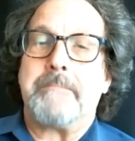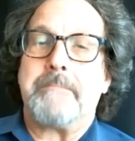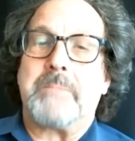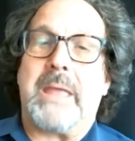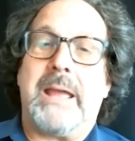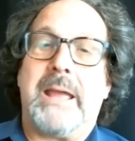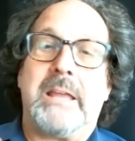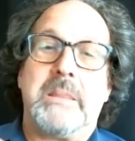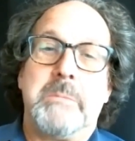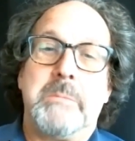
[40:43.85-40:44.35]

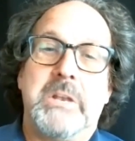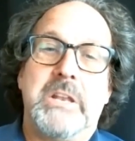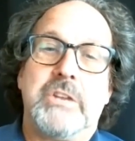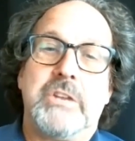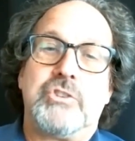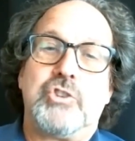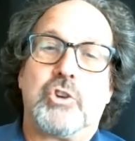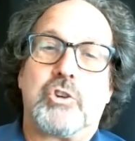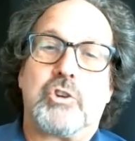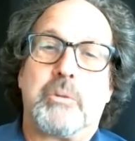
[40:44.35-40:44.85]
and the
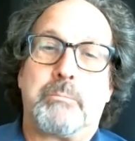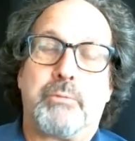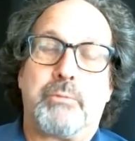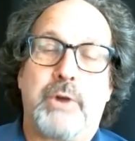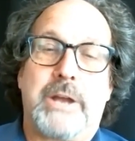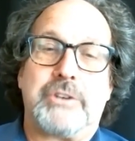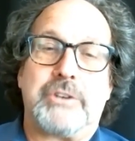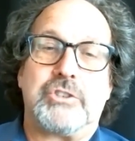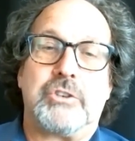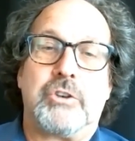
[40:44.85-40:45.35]
meningeal
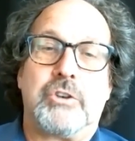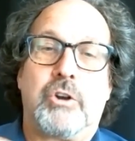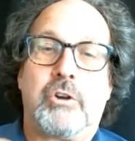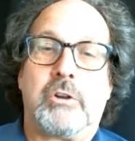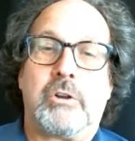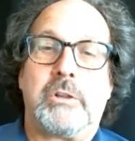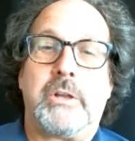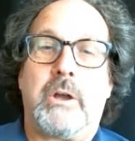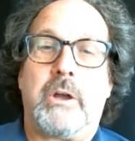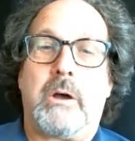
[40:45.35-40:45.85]
compression
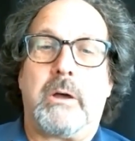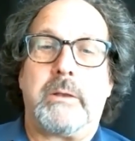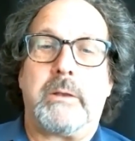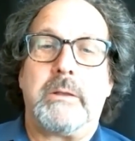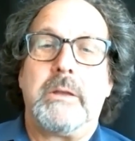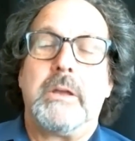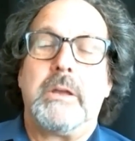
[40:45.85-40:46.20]
early on,